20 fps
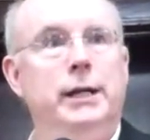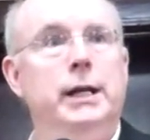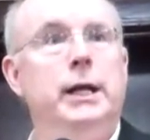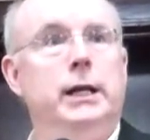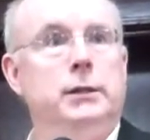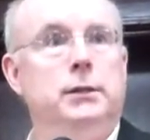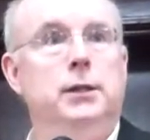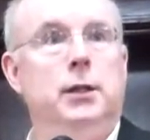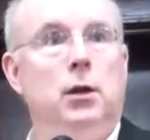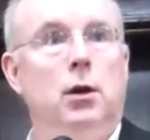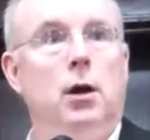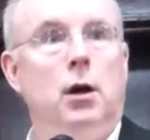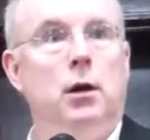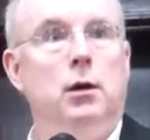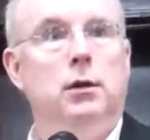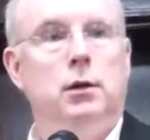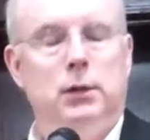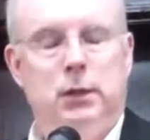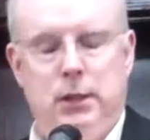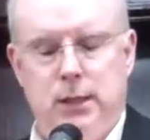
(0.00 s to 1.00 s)
Yes, there
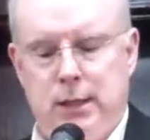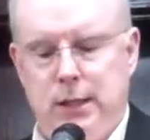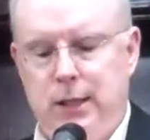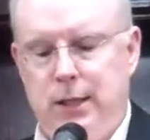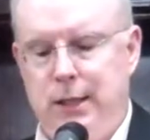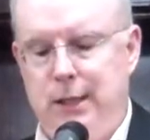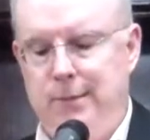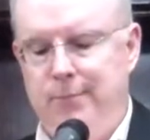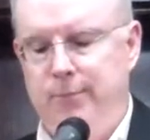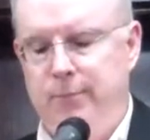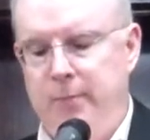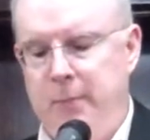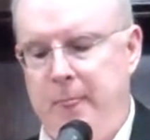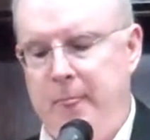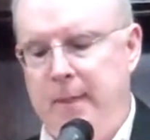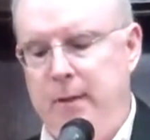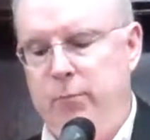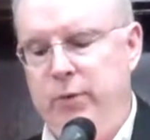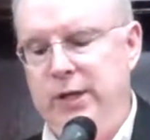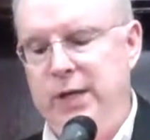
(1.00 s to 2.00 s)
are.
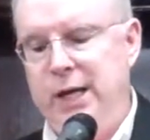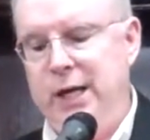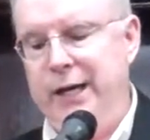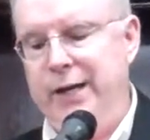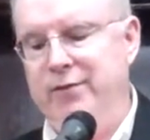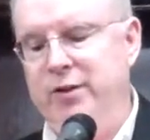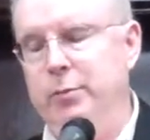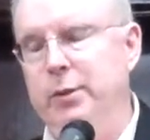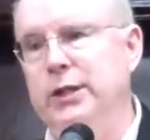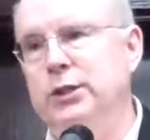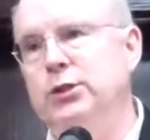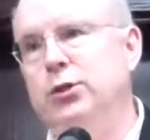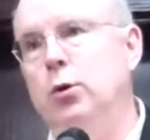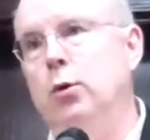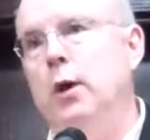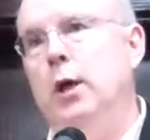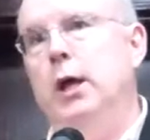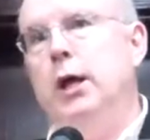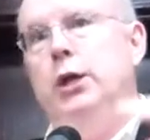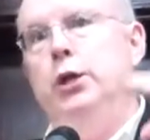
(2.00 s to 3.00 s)
But not everybody.
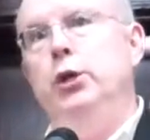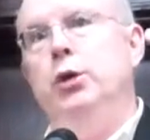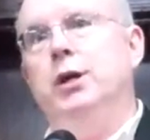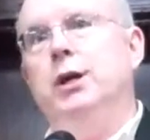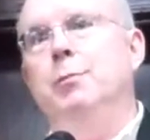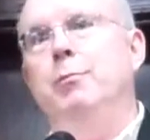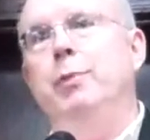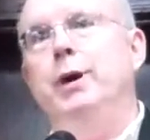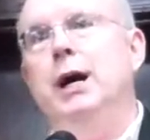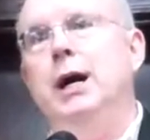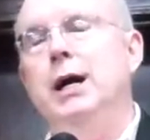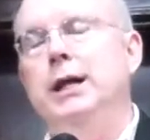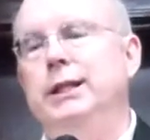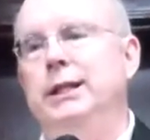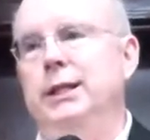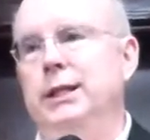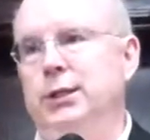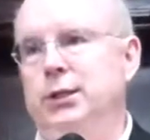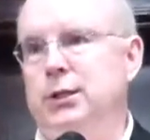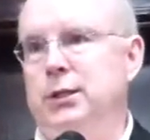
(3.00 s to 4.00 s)
So you combine
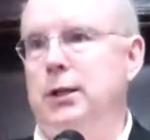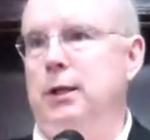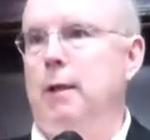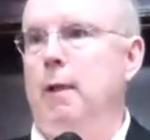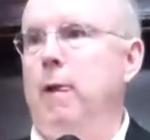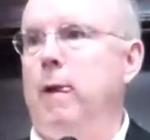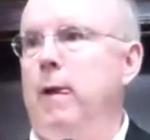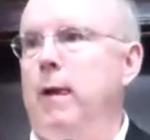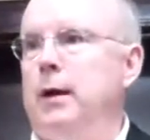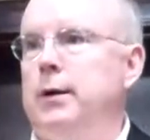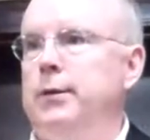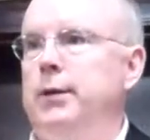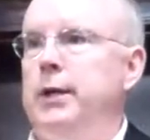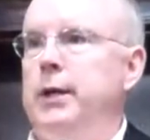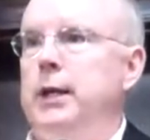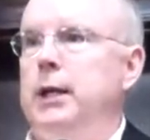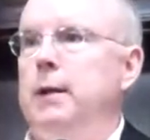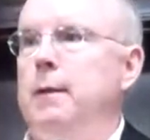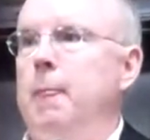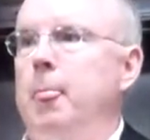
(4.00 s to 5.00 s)

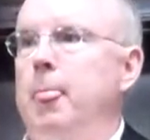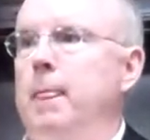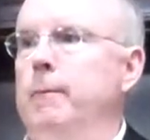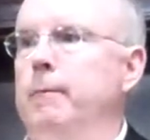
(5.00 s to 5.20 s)
the